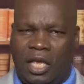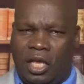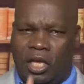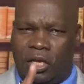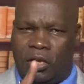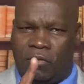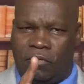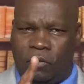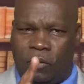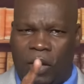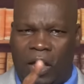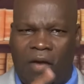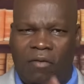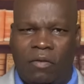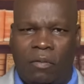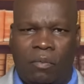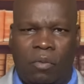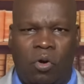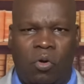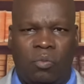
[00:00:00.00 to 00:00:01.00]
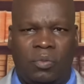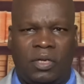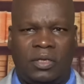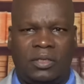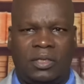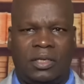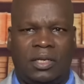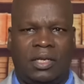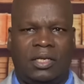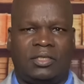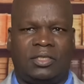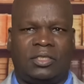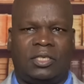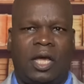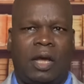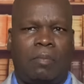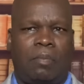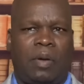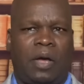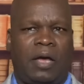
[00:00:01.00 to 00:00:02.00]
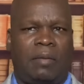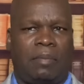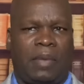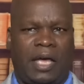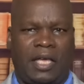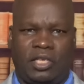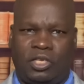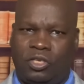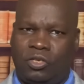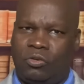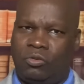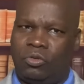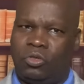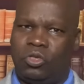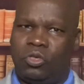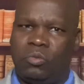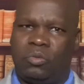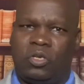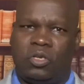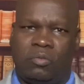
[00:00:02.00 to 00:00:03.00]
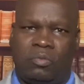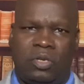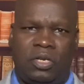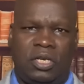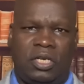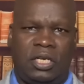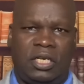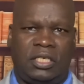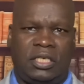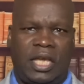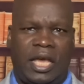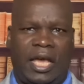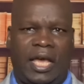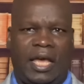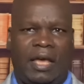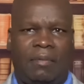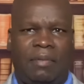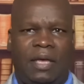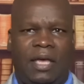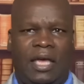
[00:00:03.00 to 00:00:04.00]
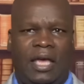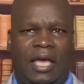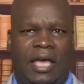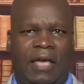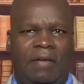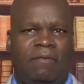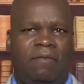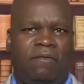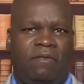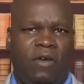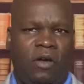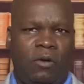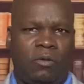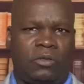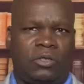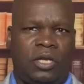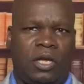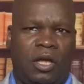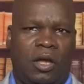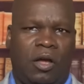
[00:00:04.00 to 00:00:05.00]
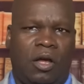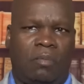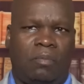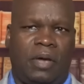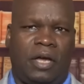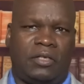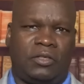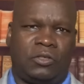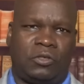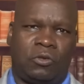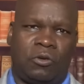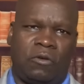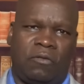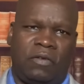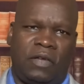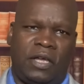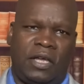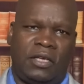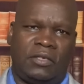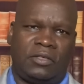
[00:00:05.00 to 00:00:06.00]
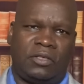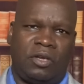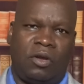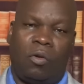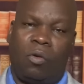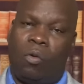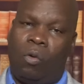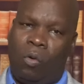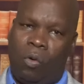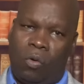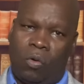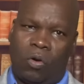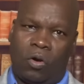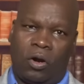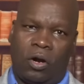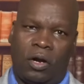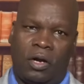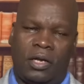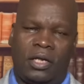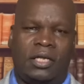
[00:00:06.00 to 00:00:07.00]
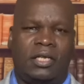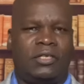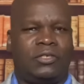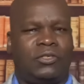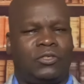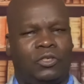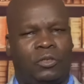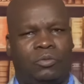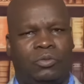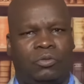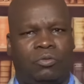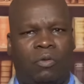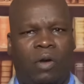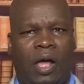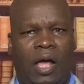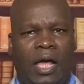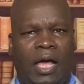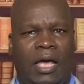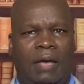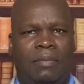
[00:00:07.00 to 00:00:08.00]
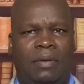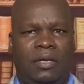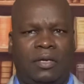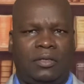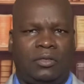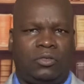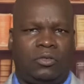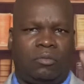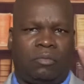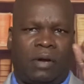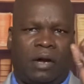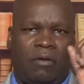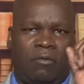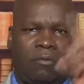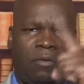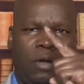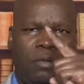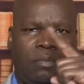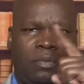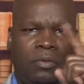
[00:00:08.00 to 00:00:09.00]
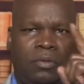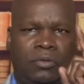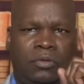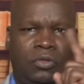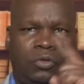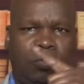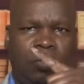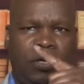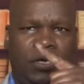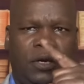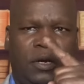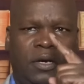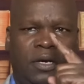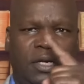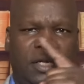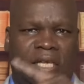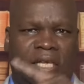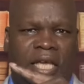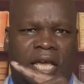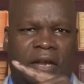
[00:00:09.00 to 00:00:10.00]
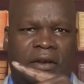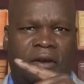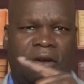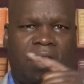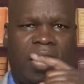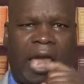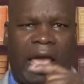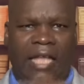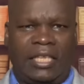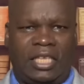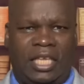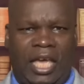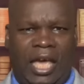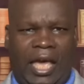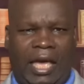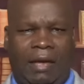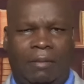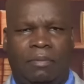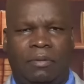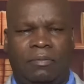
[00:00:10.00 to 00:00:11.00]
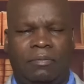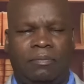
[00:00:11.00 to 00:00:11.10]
If you have a moment, stop by my YouTube community tab and vote on my surveys or subscribe to my Rumble, Twitter, Getter, and Gab.